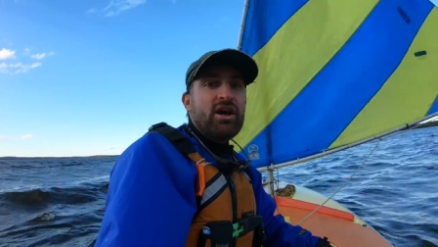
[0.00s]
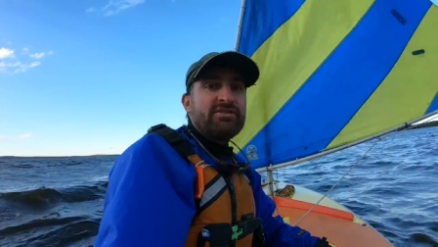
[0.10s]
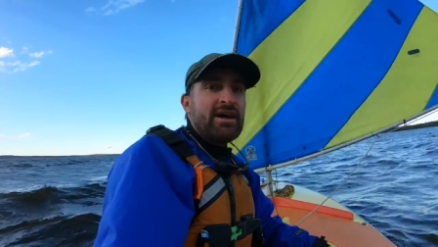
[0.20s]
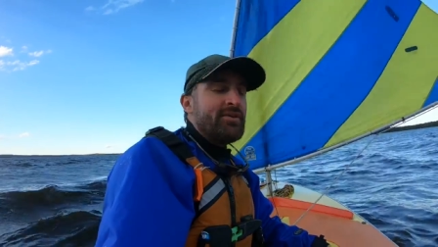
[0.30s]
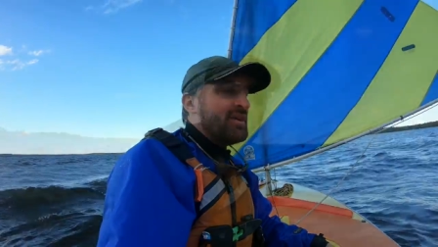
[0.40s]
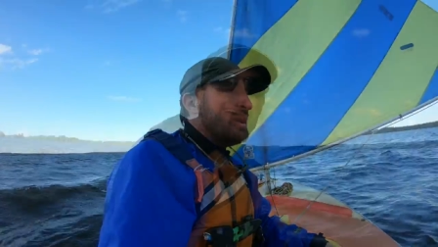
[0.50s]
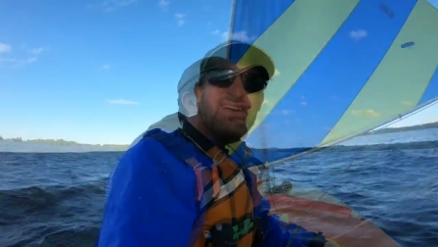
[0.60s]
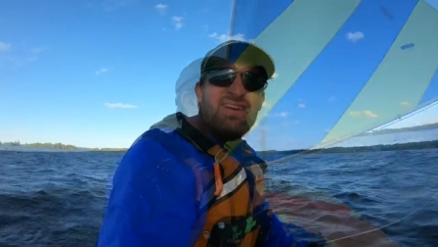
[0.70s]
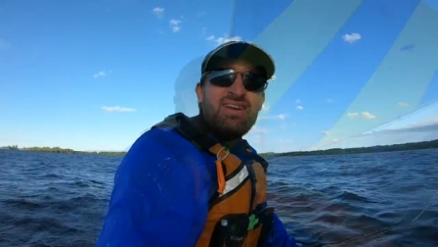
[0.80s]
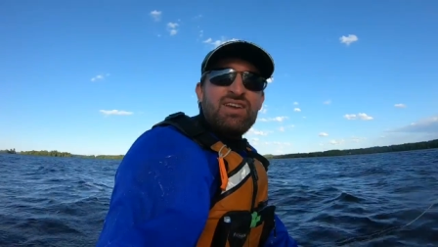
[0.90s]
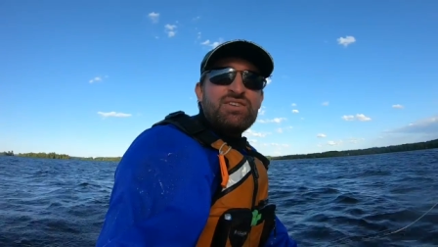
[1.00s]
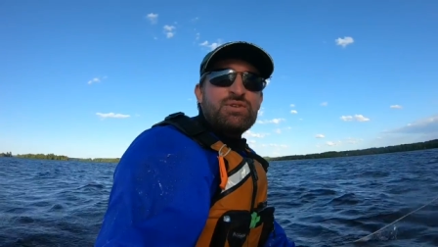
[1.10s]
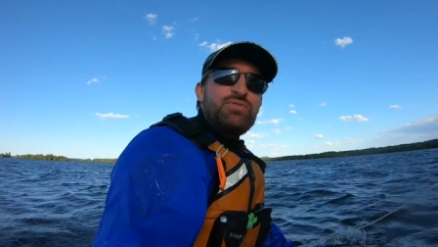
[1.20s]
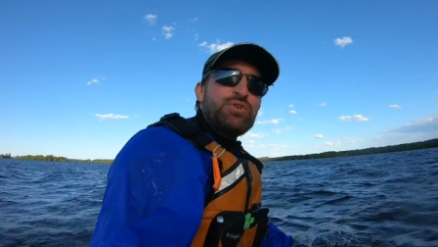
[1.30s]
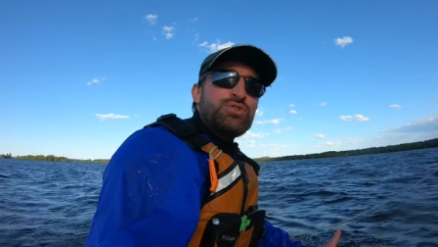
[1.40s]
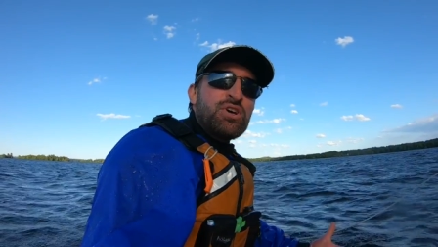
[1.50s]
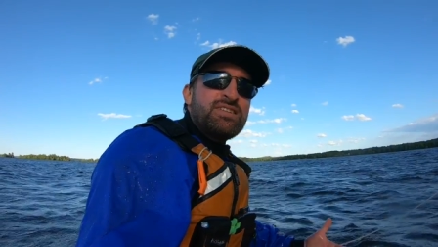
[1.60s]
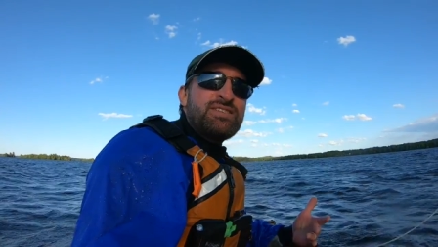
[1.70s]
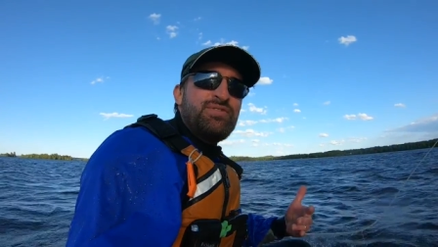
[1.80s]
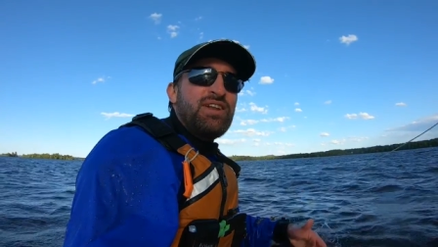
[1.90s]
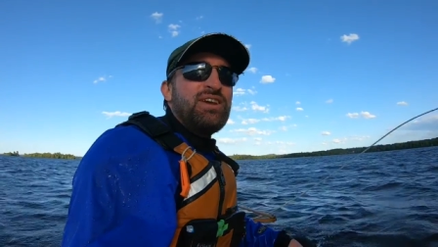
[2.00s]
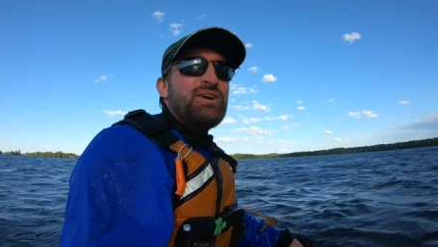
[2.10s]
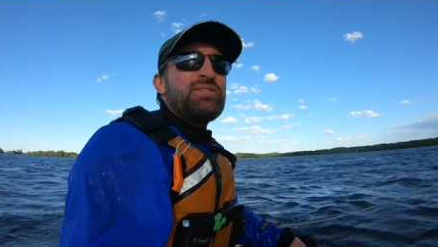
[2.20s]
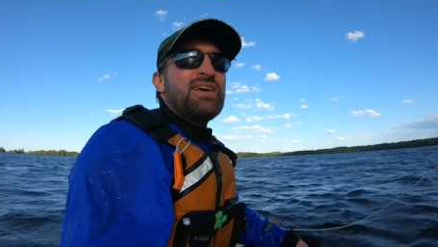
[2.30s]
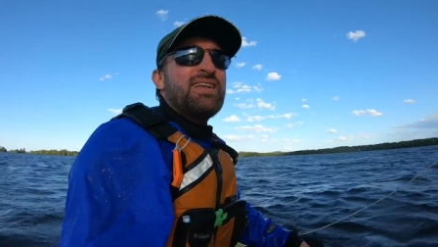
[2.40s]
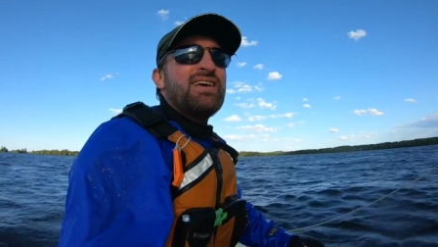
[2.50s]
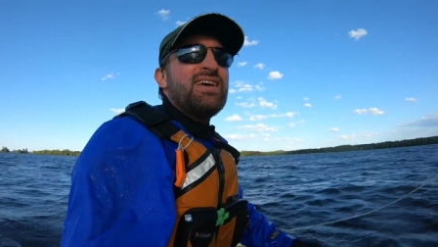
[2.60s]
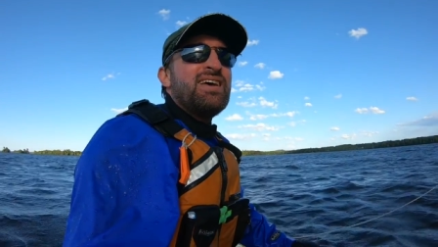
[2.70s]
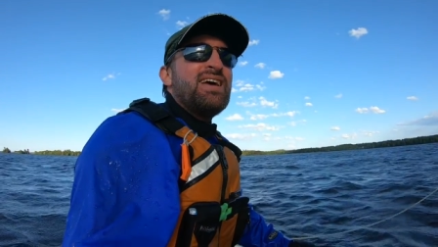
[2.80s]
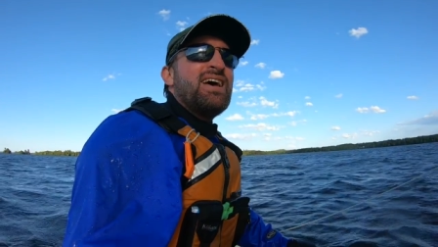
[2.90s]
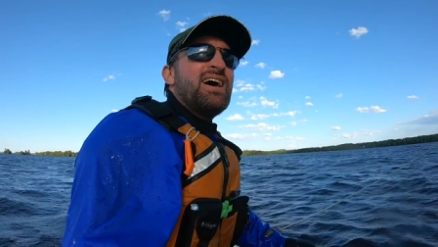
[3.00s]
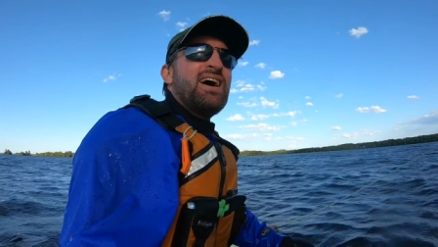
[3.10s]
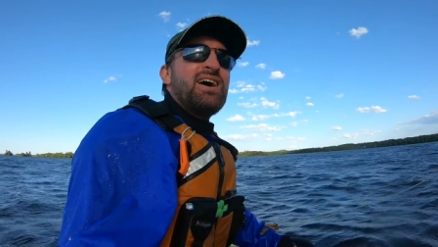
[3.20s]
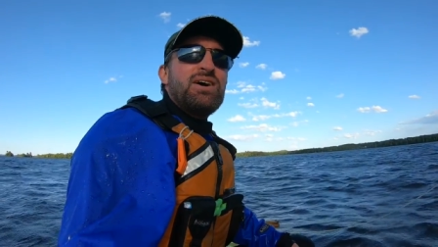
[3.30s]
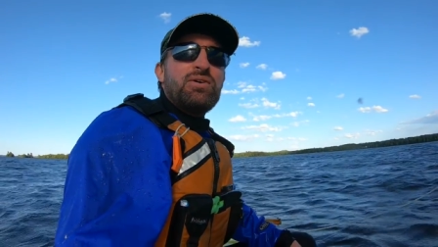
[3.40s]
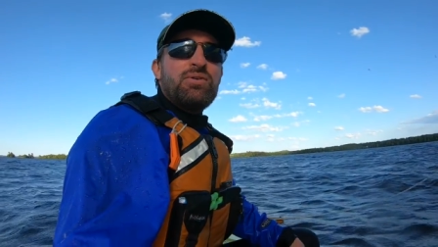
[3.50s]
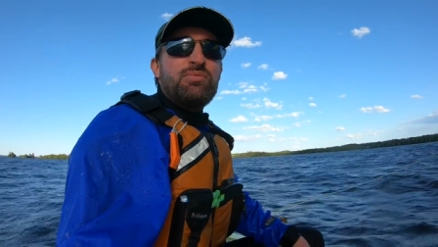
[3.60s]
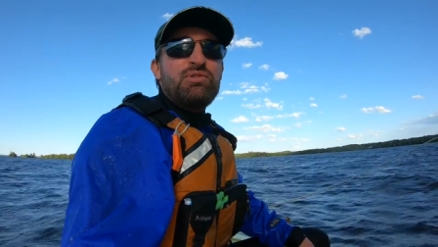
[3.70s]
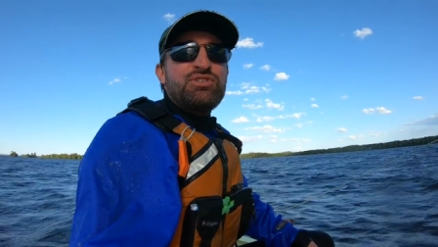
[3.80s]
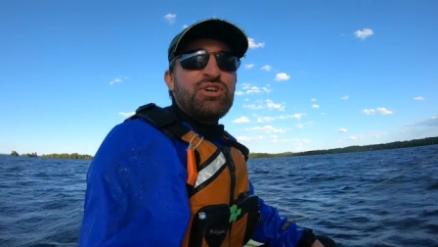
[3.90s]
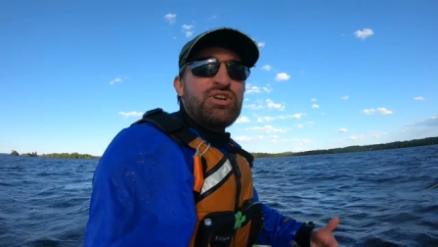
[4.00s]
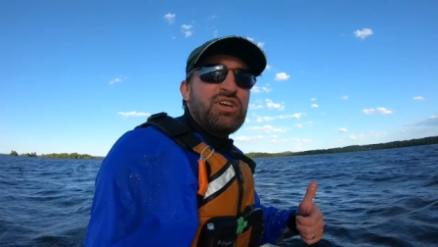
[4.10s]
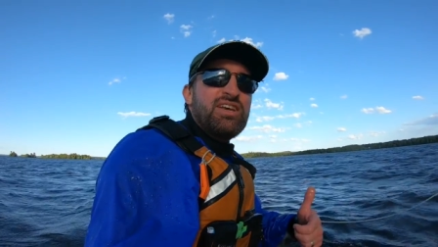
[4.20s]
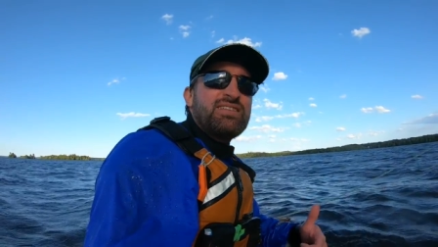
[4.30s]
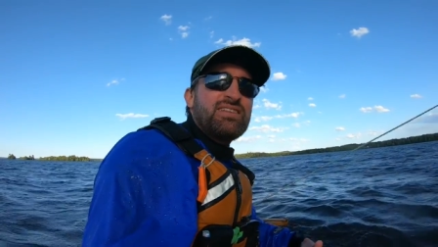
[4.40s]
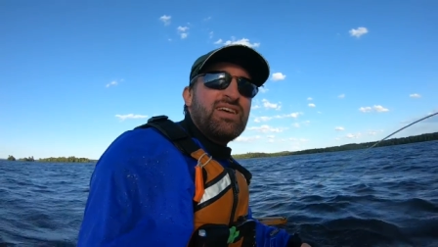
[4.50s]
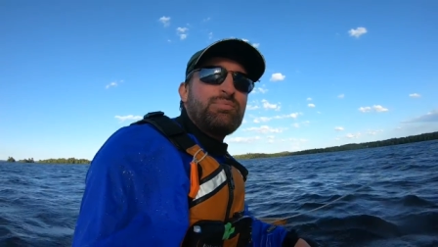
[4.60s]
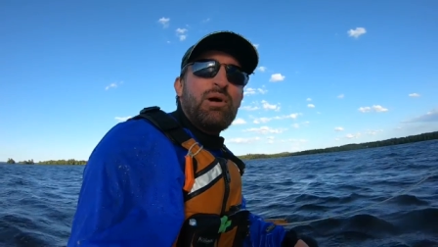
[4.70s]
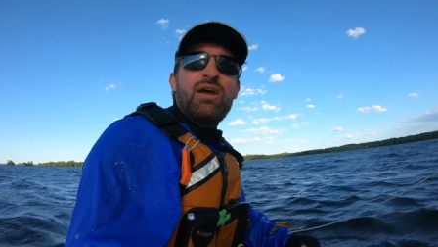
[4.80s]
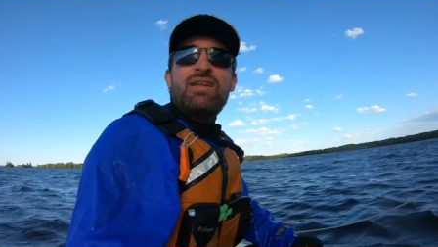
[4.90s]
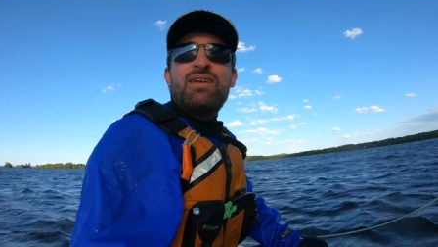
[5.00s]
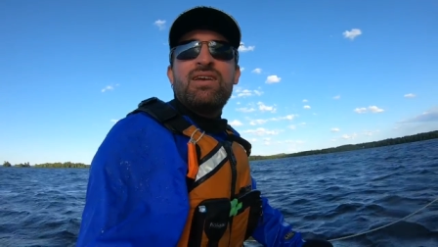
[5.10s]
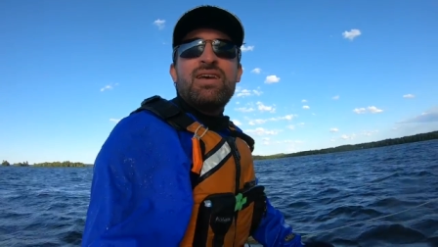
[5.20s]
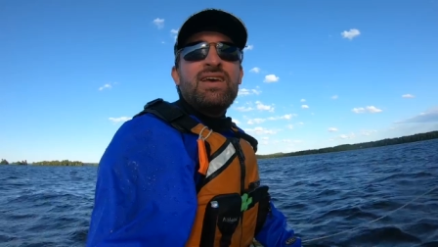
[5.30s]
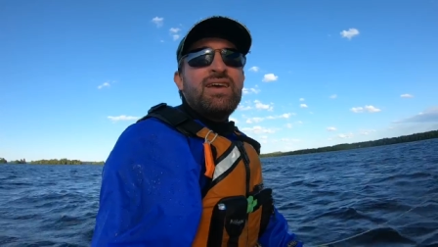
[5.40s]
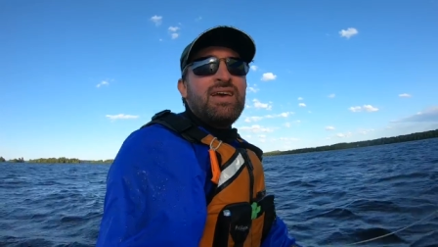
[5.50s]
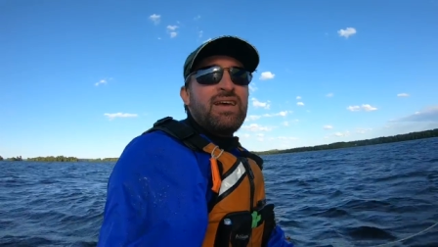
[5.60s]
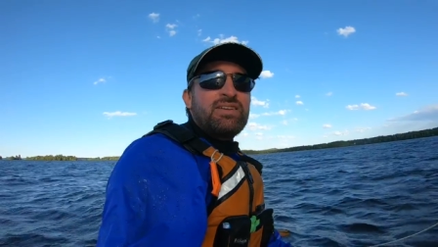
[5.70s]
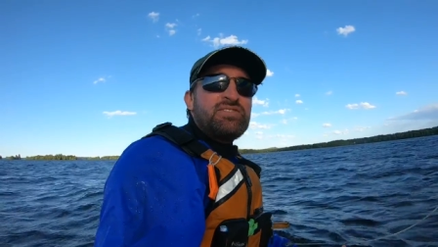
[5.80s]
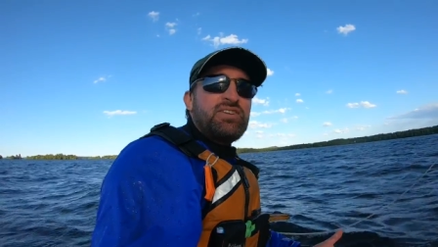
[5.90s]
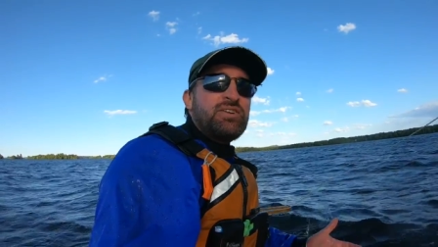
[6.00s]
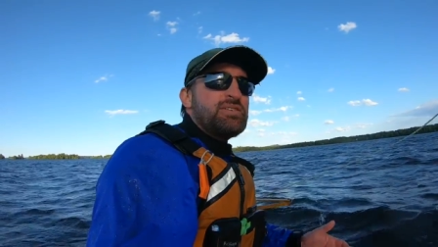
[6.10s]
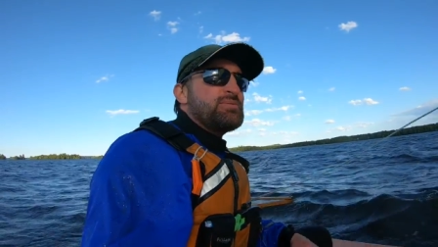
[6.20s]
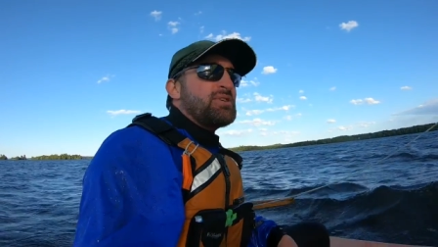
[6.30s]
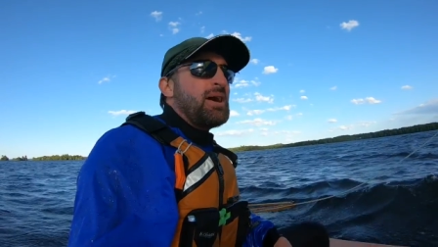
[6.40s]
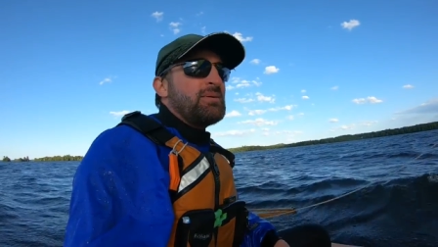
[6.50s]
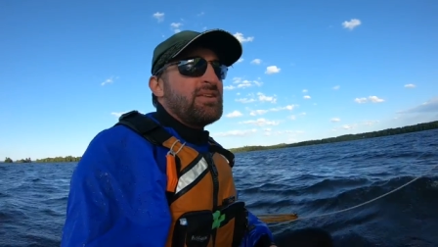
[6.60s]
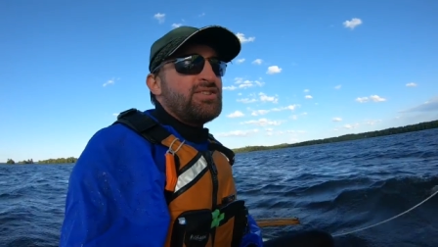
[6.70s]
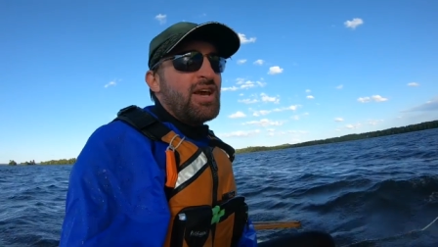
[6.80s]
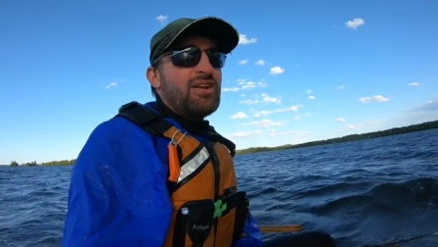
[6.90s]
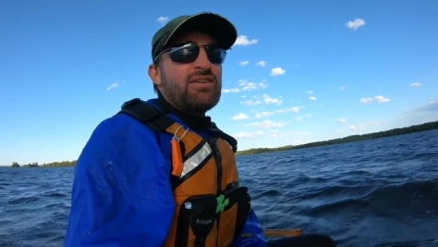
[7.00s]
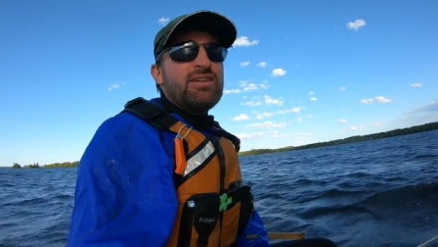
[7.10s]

all down there. So if you enjoyed this video, then uh, be sure to hit the like button and consider subscribing to the channel.